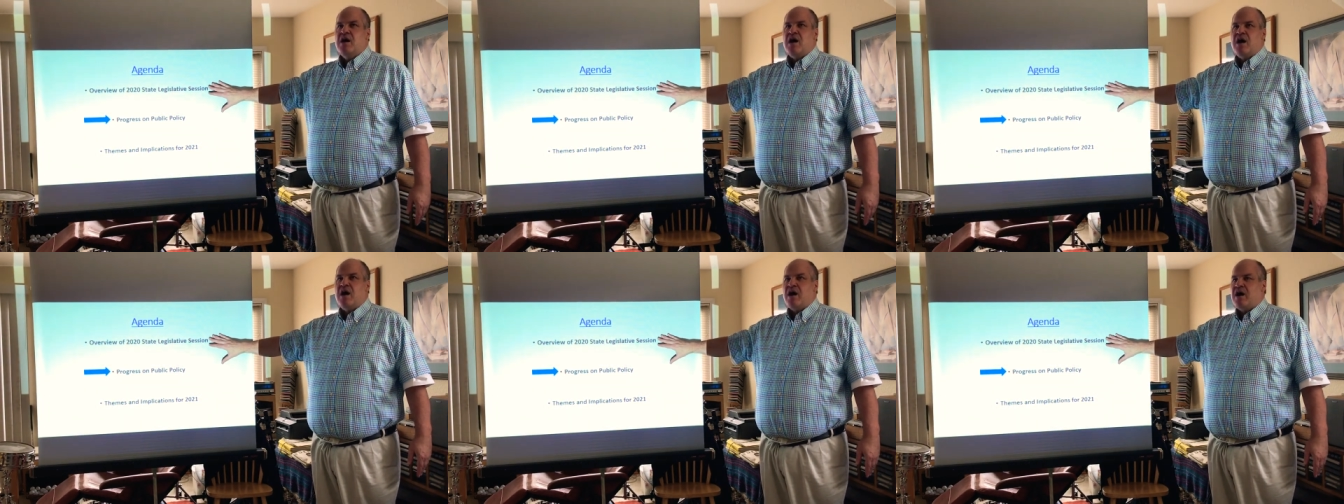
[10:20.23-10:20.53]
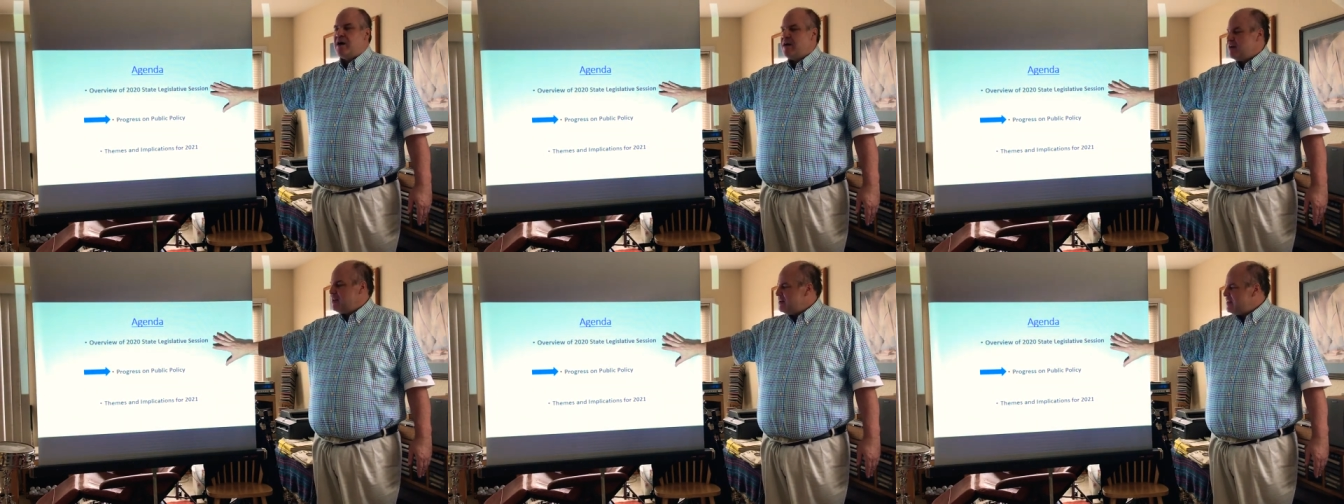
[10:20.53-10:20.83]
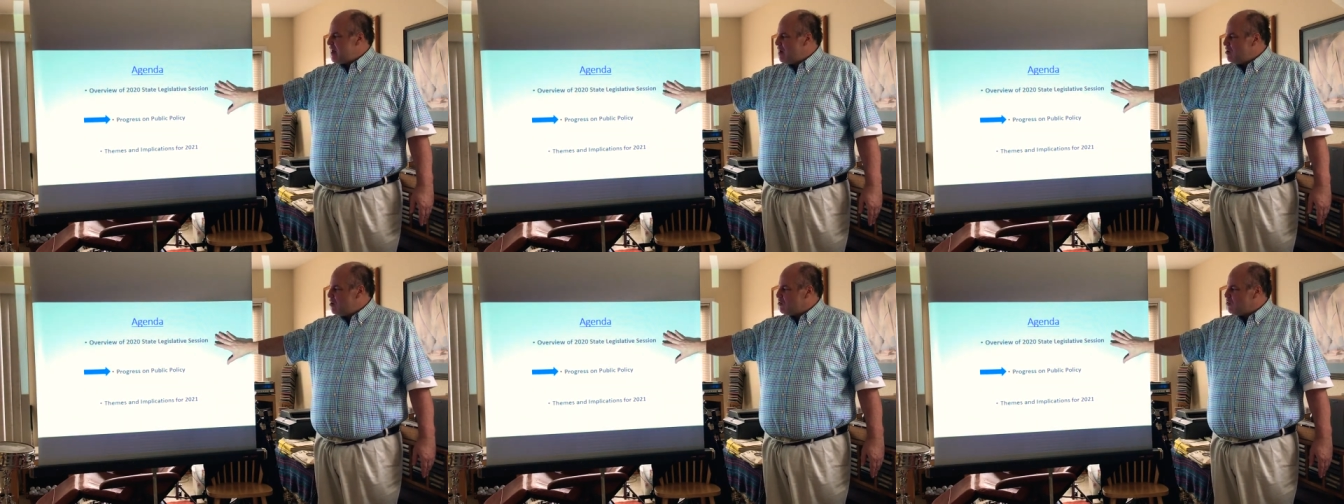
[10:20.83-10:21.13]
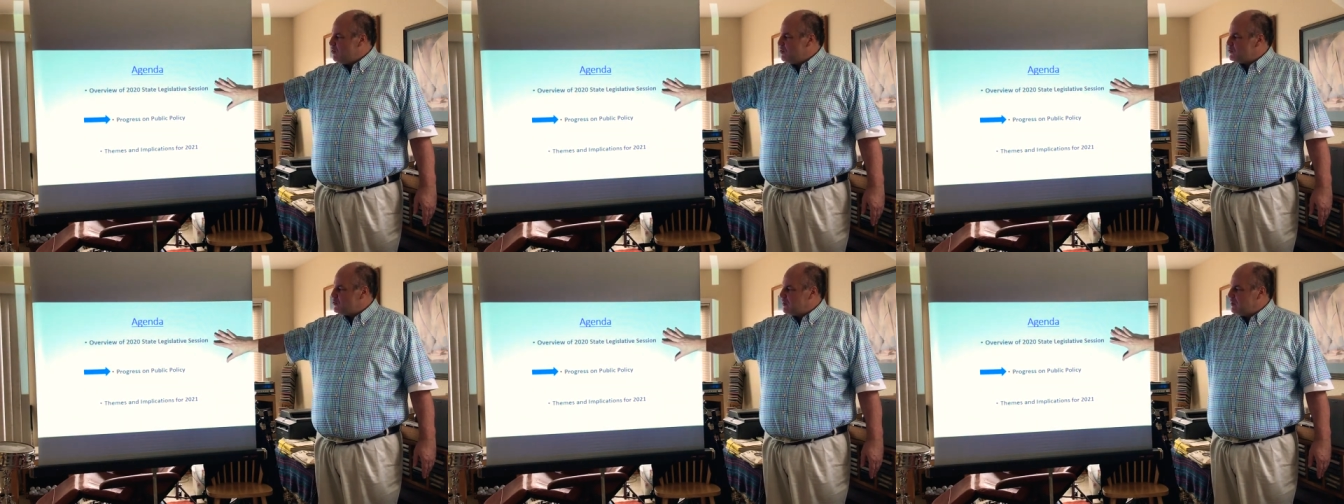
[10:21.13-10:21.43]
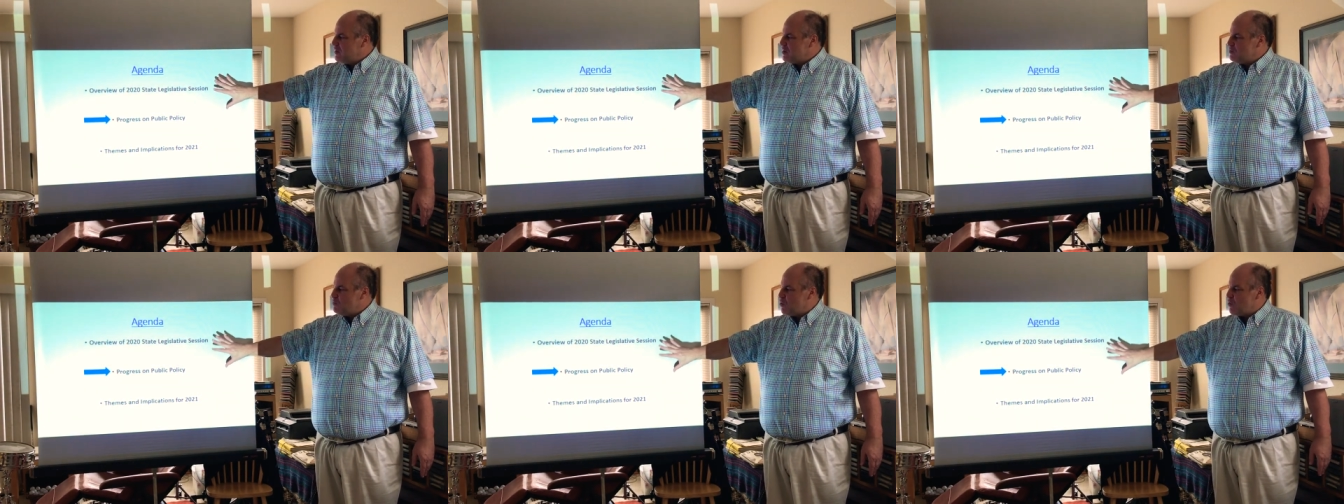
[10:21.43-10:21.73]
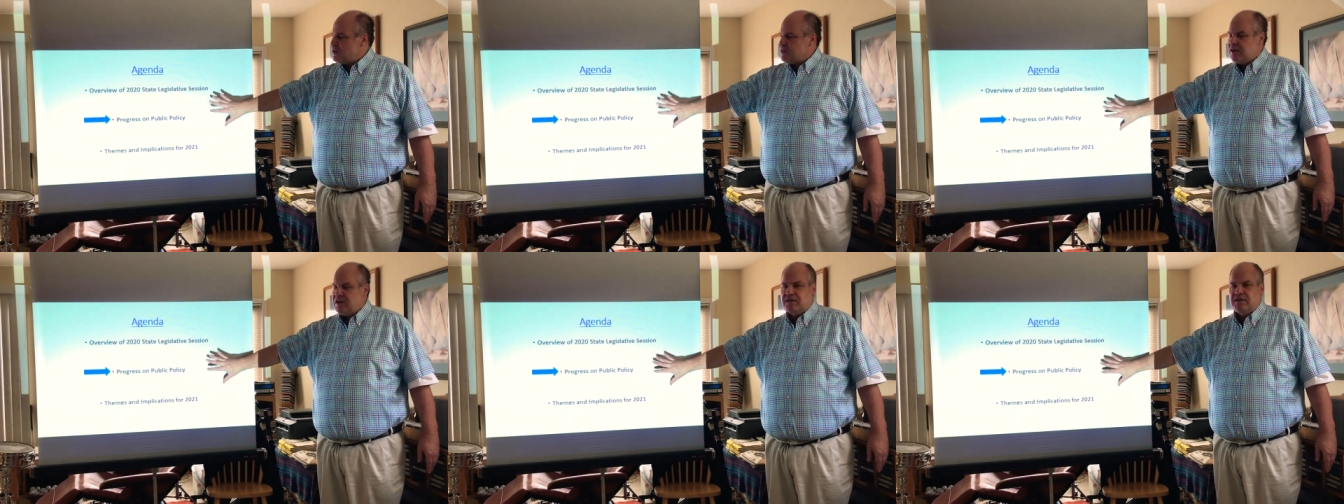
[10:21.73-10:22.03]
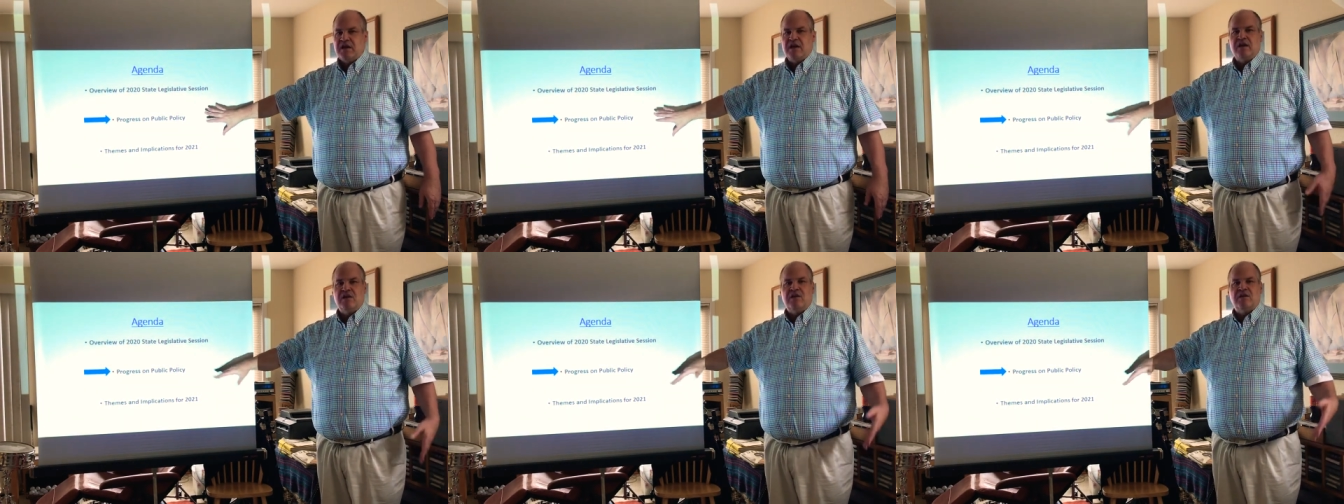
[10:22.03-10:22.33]
Now I'll go into a little more
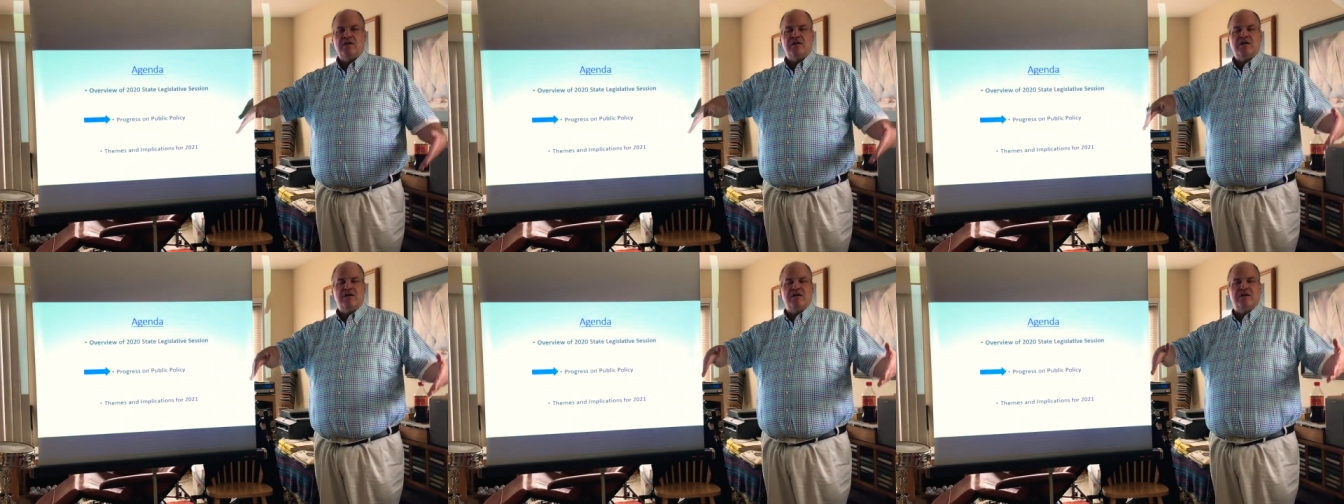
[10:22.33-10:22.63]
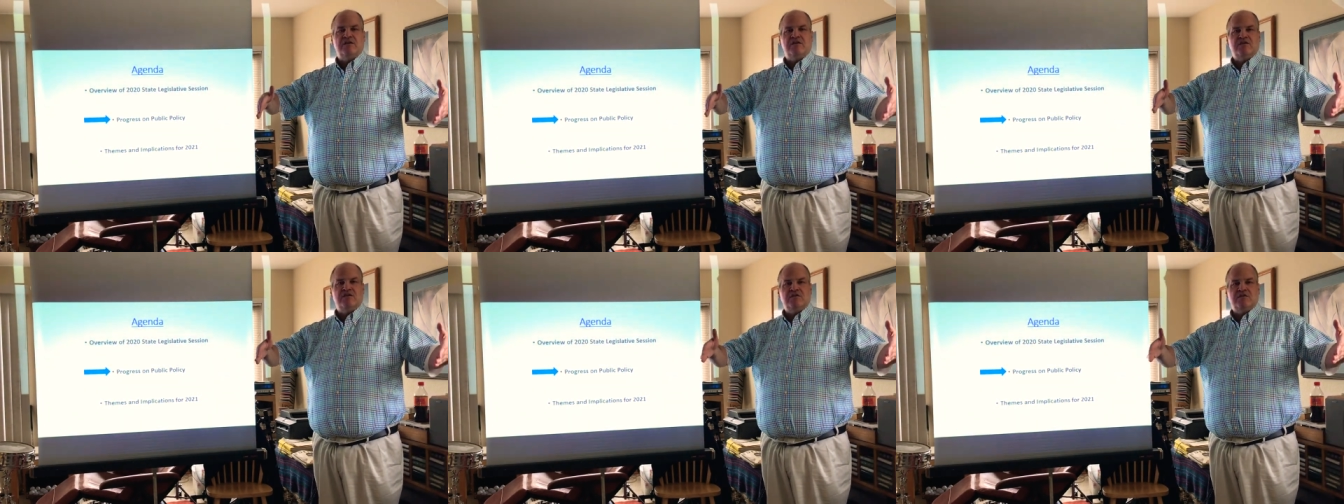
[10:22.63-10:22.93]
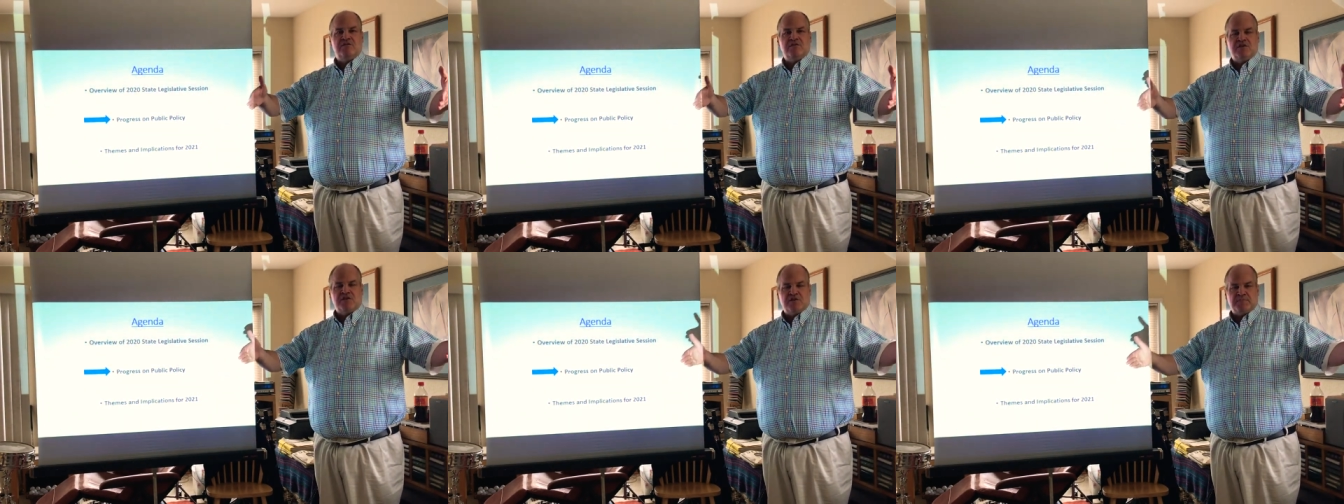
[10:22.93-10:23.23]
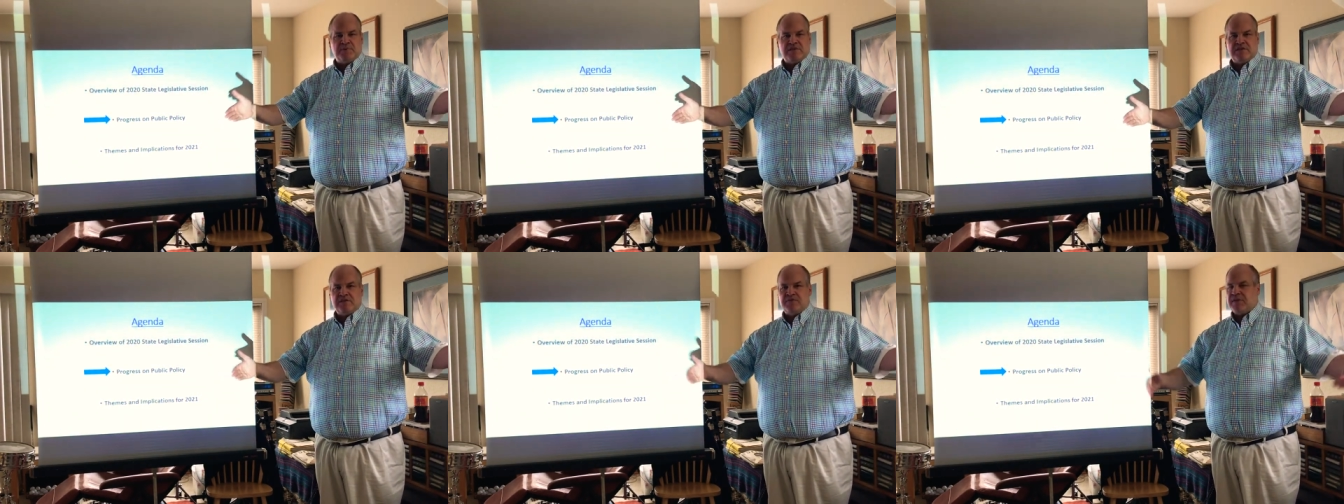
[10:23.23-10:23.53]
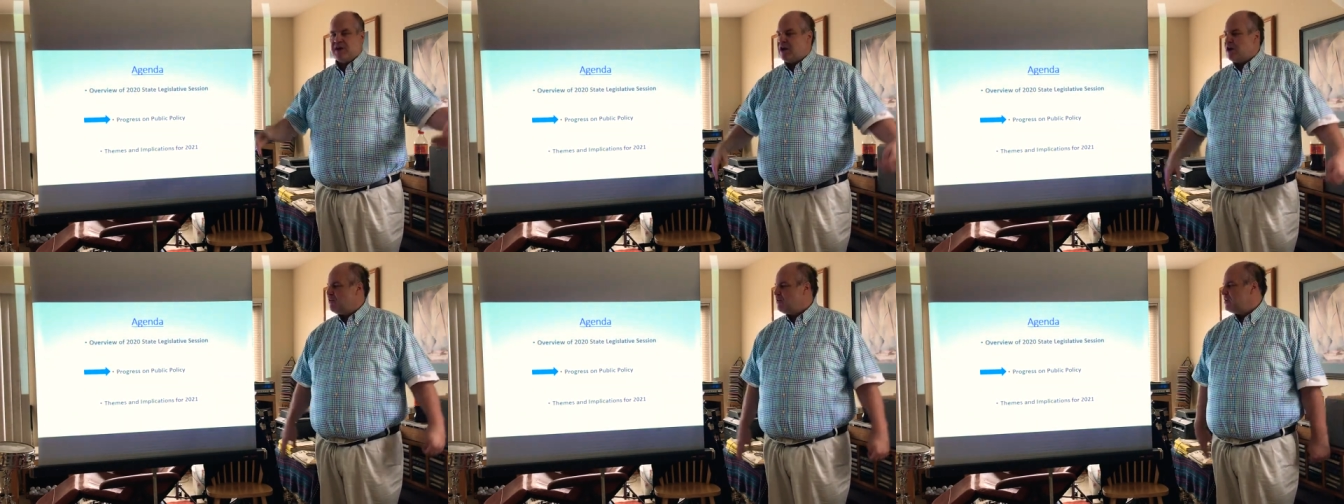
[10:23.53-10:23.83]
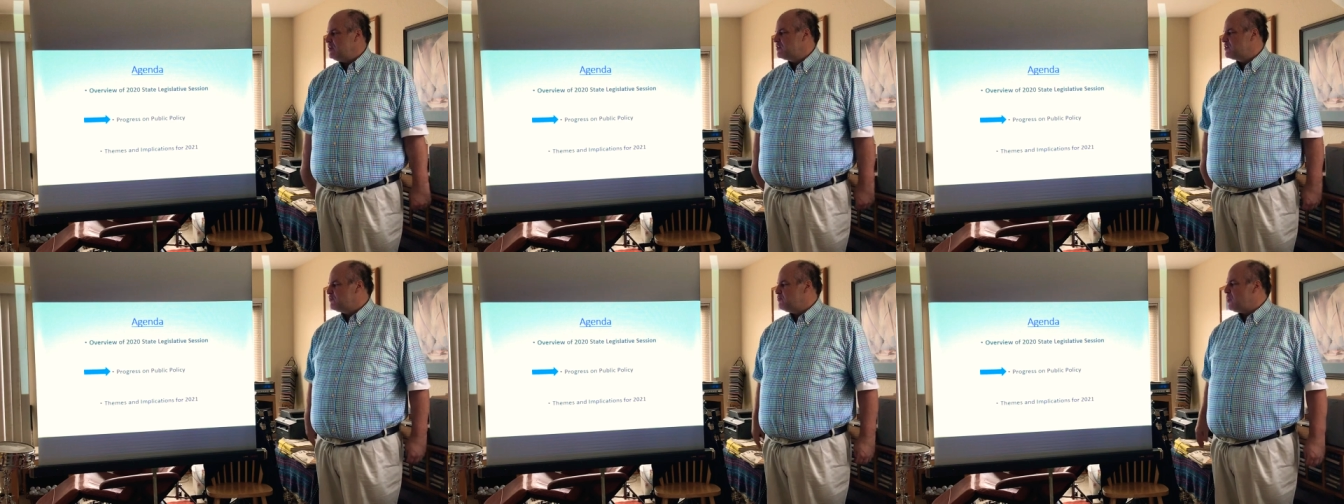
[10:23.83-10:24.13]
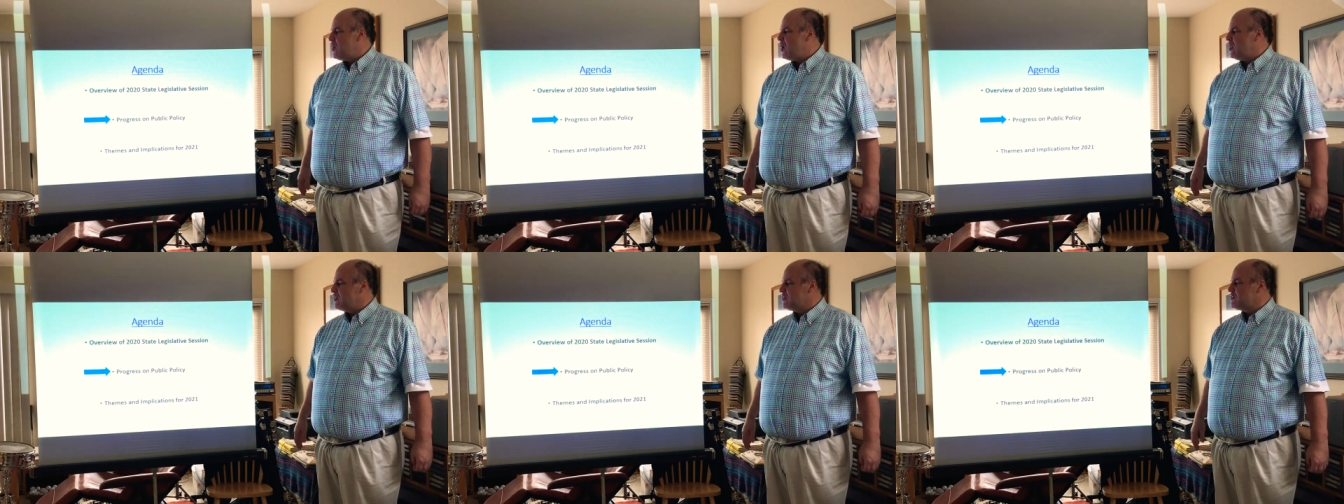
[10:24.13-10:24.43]
detail in specific areas
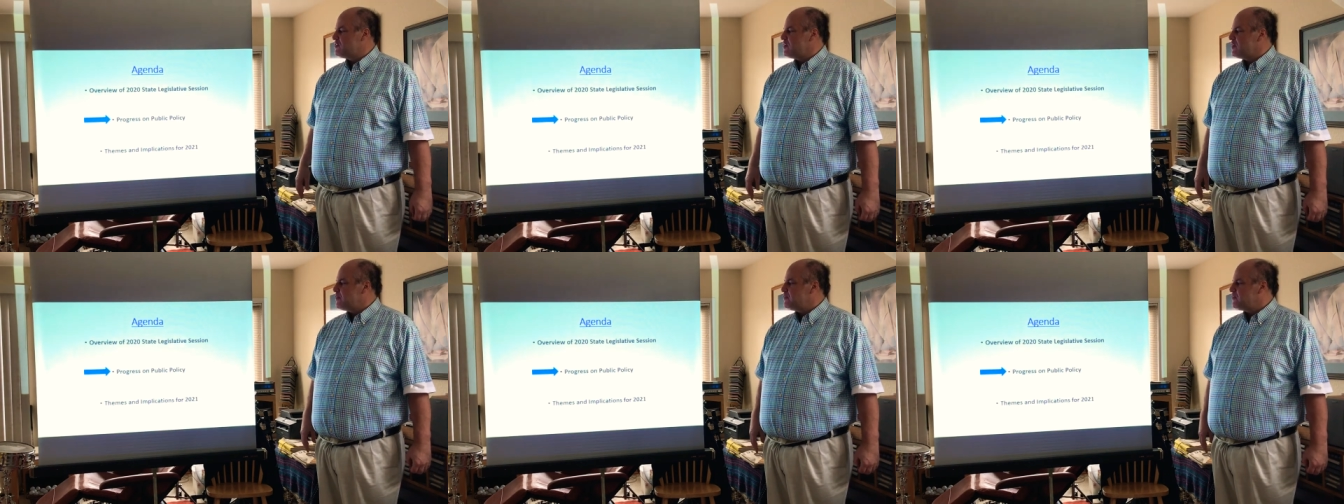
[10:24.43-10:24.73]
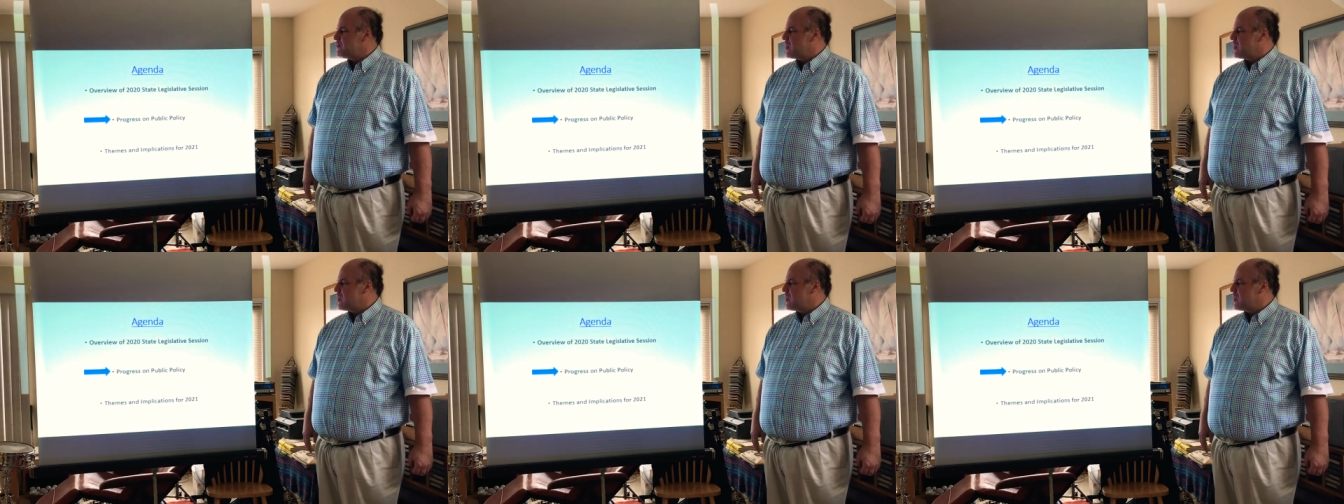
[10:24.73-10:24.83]
of policy.